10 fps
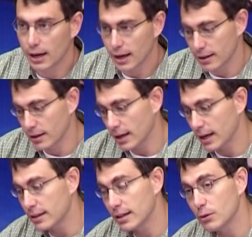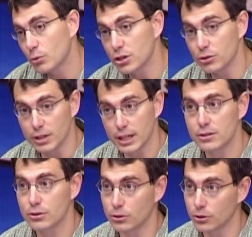And, and then when you
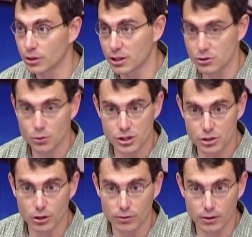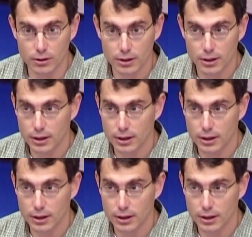need to, you can switch over